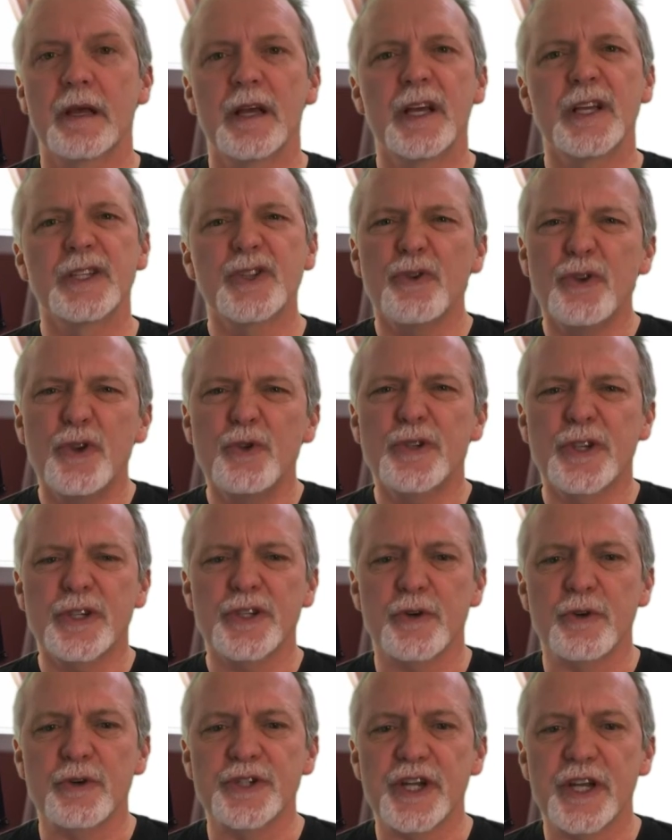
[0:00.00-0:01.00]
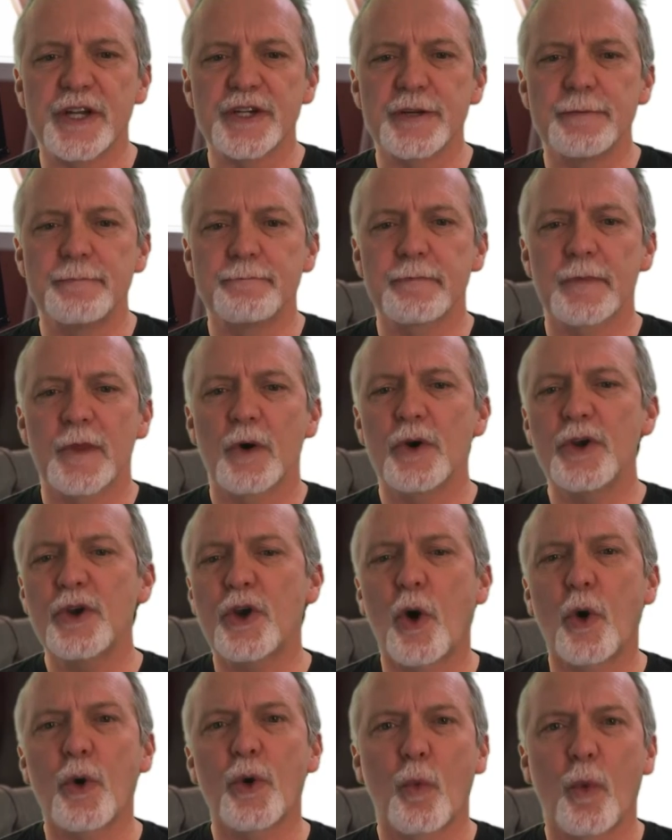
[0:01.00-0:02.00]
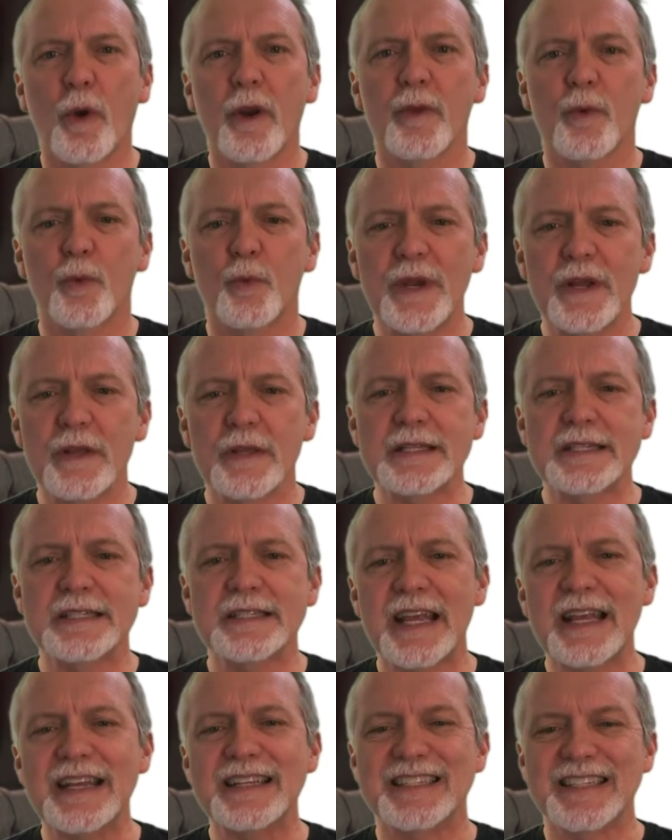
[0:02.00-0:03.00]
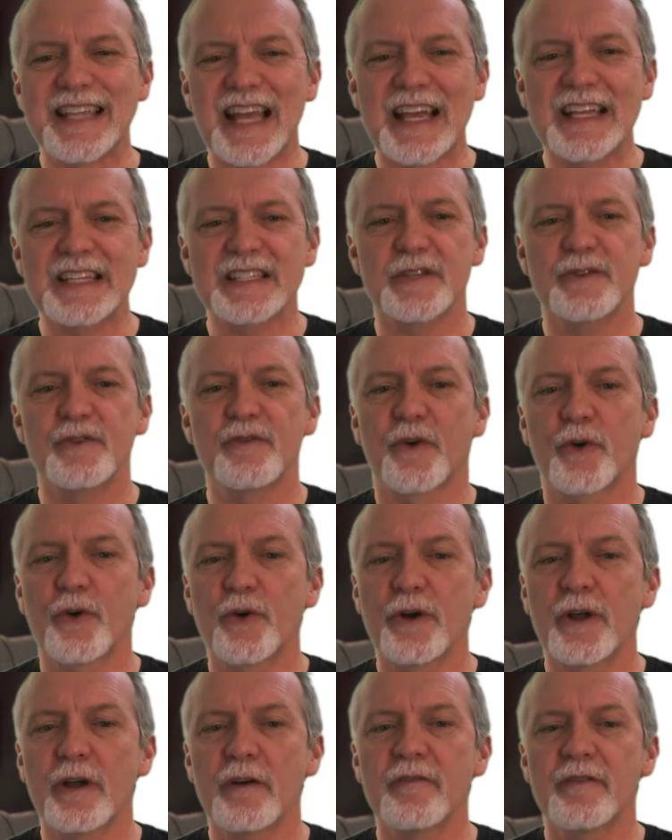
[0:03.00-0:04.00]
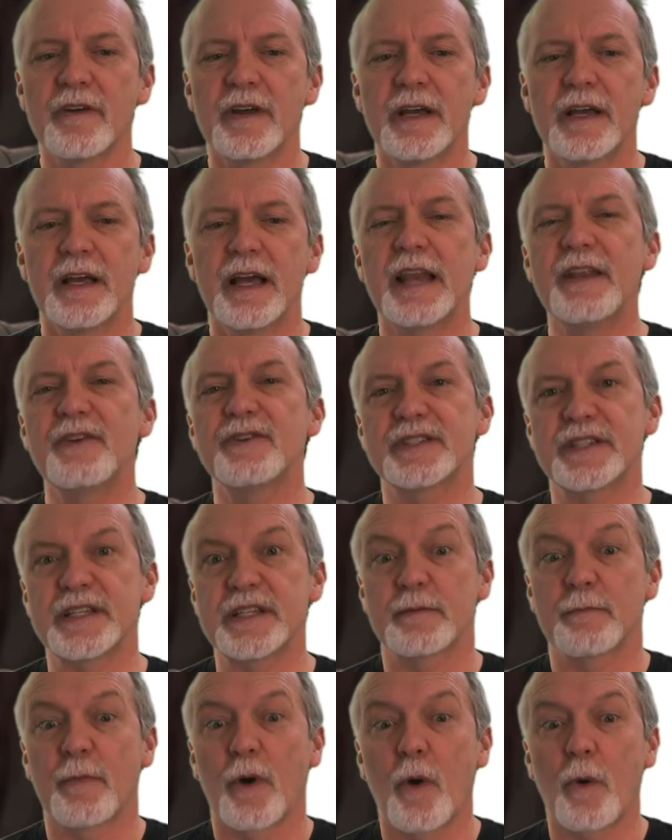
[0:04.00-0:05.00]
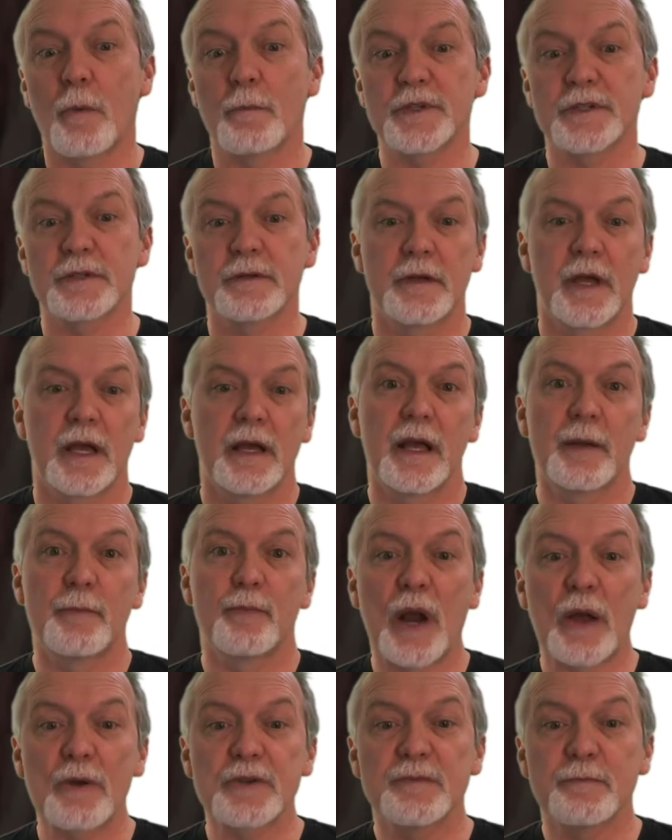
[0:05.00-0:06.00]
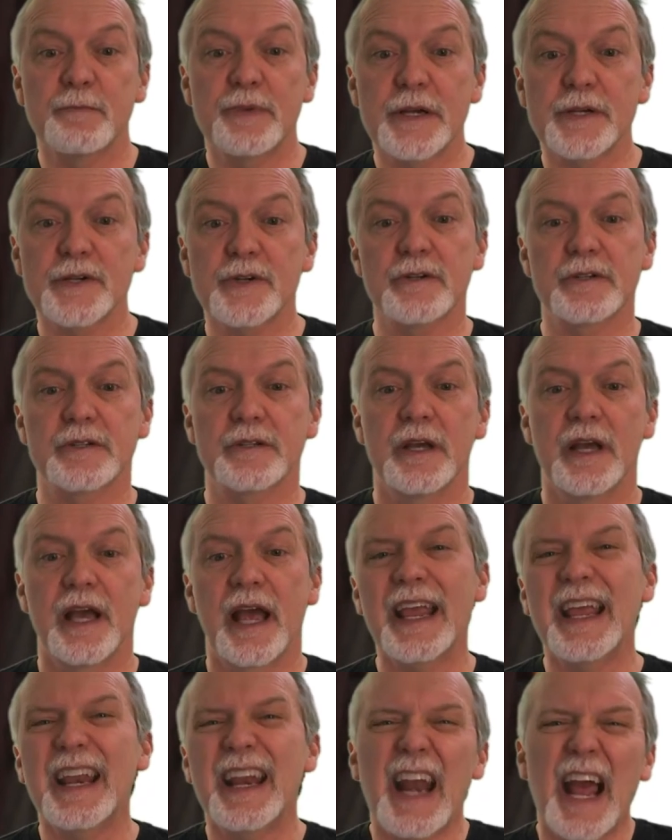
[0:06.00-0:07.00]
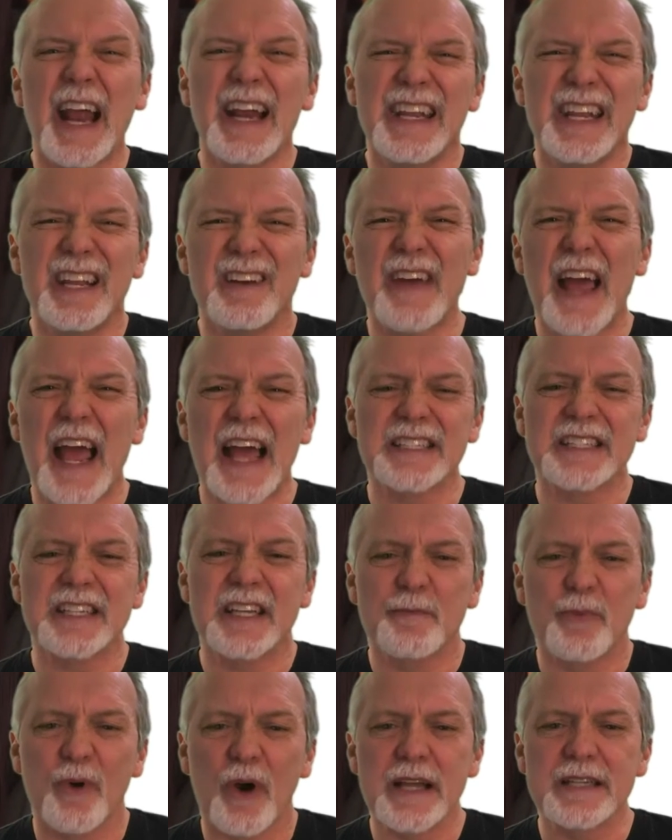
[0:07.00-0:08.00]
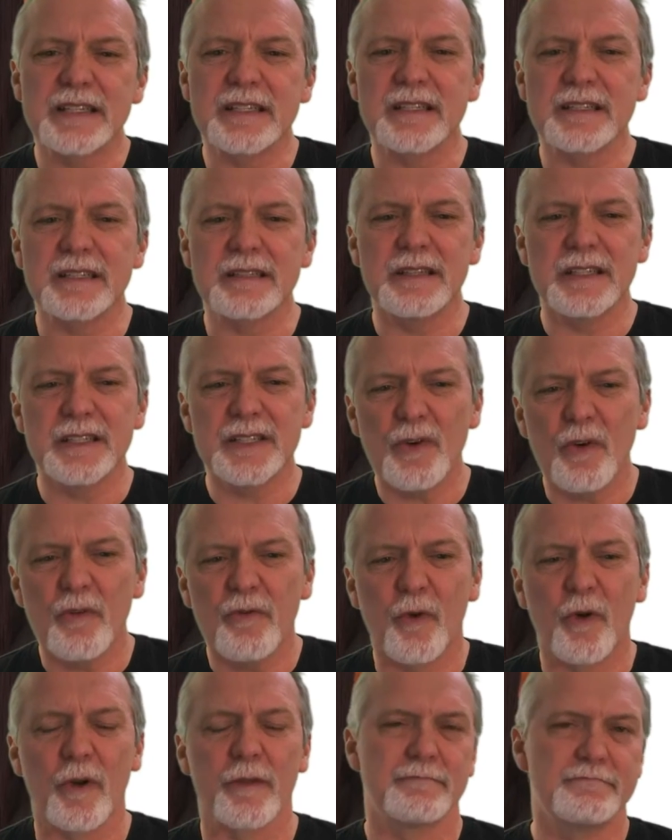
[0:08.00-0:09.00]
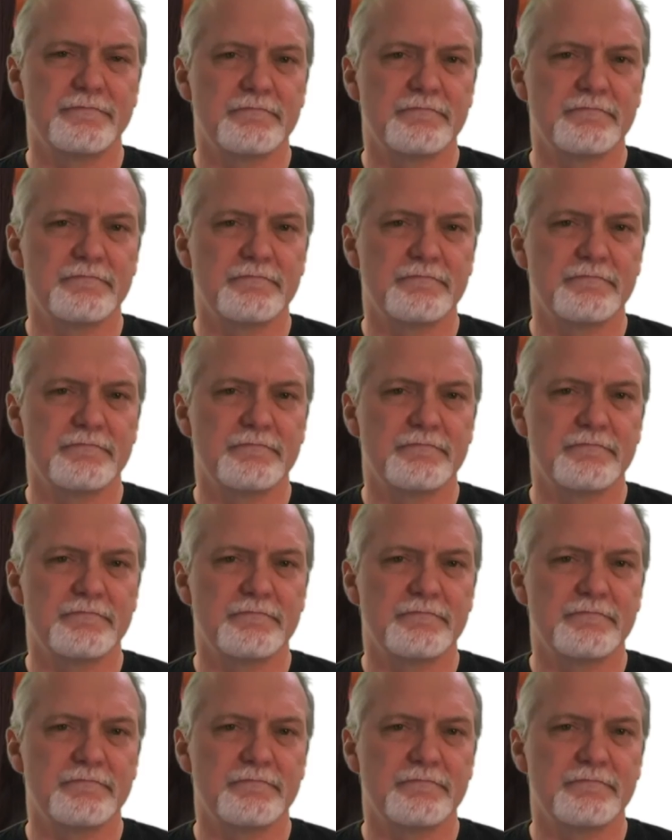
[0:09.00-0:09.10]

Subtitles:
So you use a search engine or you go to one of the real estate sites you've heard of and you see some homes and browse some pictures and get an idea of asking prices and so forth.